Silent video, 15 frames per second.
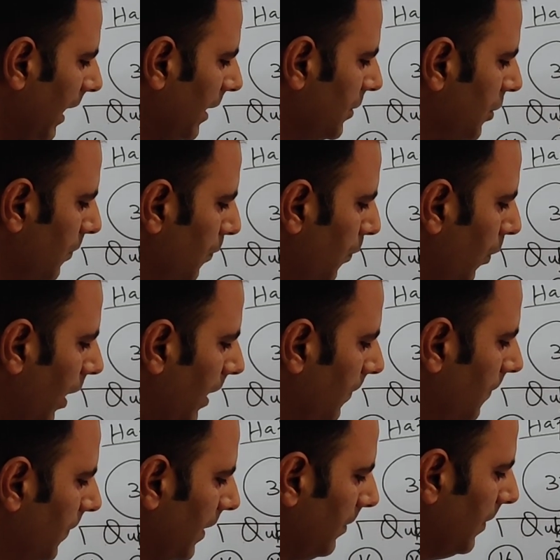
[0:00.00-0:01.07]
a diploid
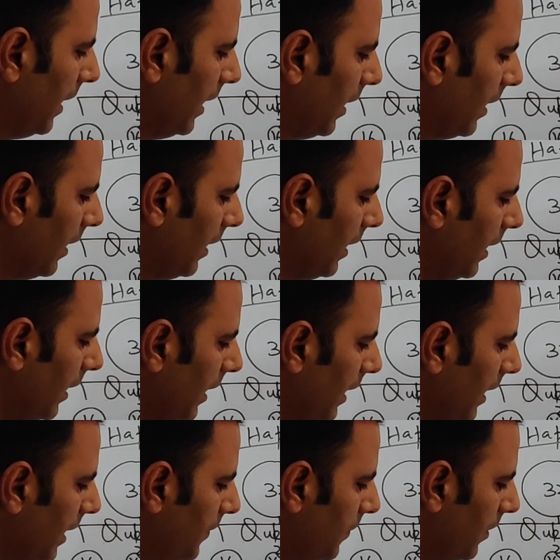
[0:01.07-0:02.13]
female.
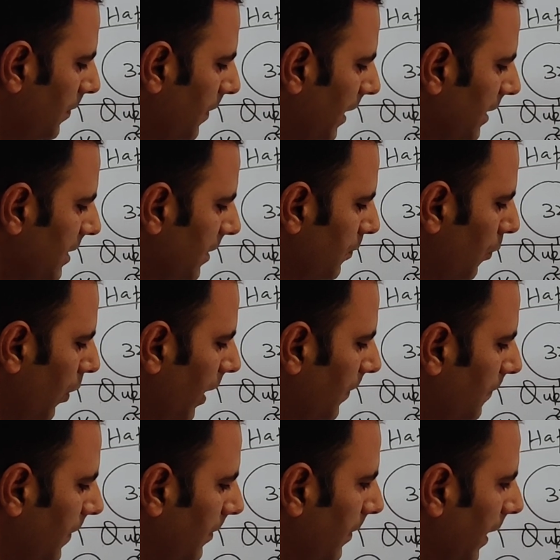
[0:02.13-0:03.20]
It will be a diploid
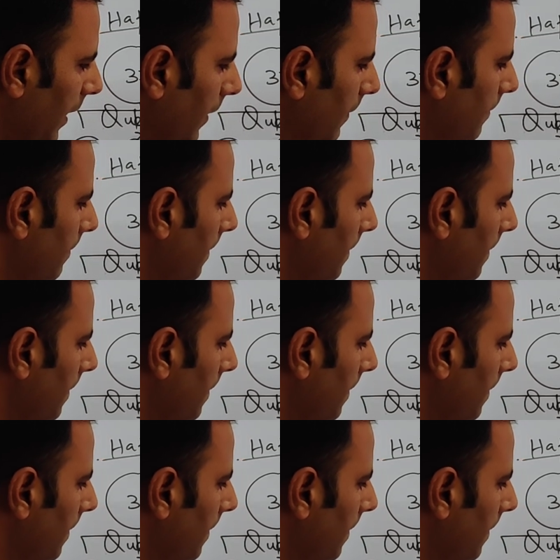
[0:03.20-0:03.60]
female.